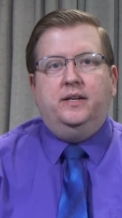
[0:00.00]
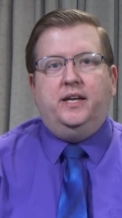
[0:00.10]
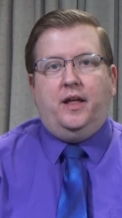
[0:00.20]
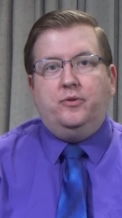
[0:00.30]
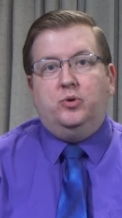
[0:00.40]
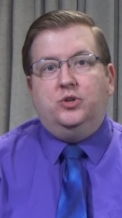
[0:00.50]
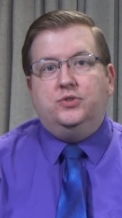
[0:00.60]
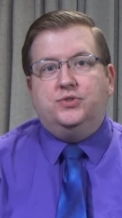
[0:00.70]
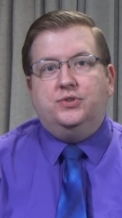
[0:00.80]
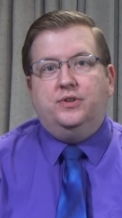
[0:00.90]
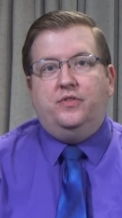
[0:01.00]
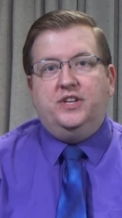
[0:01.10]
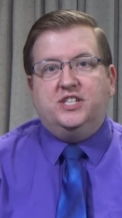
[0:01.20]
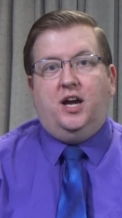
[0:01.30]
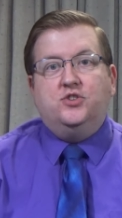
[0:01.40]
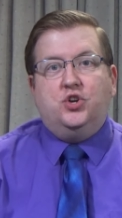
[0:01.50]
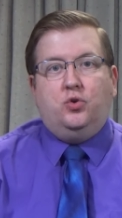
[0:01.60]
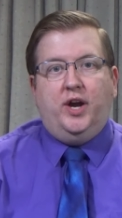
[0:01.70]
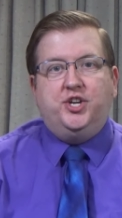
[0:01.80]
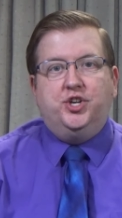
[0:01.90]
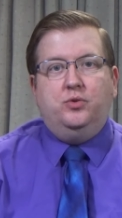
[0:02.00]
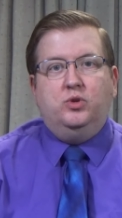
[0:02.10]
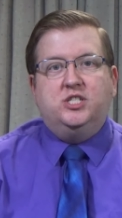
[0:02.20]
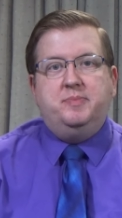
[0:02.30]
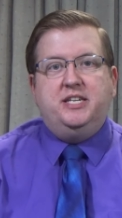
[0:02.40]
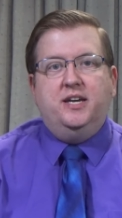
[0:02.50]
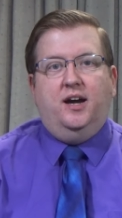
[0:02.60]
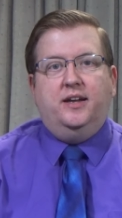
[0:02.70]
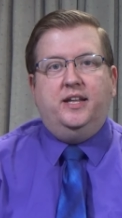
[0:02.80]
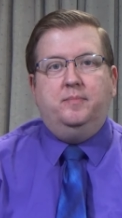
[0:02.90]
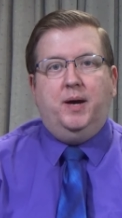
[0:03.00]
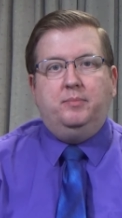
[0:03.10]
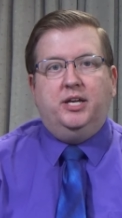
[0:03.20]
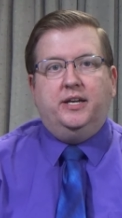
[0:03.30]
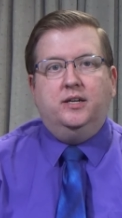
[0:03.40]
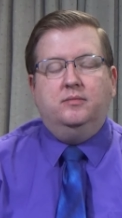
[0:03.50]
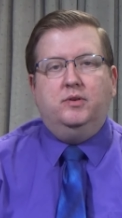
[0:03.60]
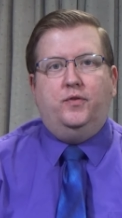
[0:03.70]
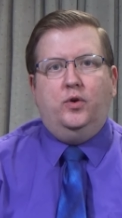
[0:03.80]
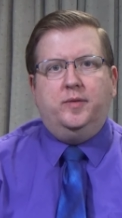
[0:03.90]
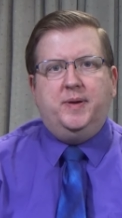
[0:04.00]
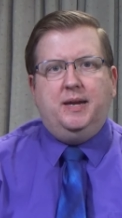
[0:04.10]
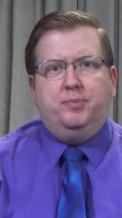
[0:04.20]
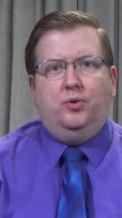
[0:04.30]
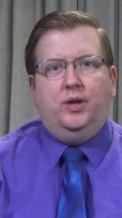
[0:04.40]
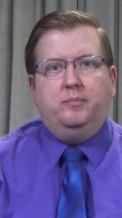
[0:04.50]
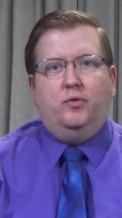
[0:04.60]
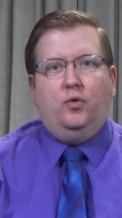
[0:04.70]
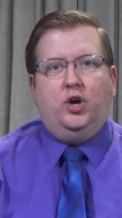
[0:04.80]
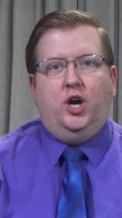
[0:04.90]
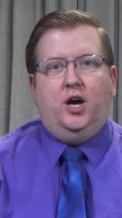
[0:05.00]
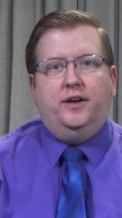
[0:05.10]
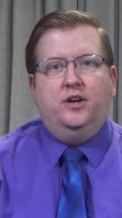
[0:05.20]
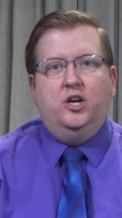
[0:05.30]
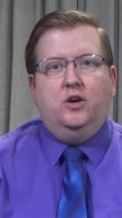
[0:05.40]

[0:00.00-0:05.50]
In other words, this consecration was to be done in public, before the people and before God,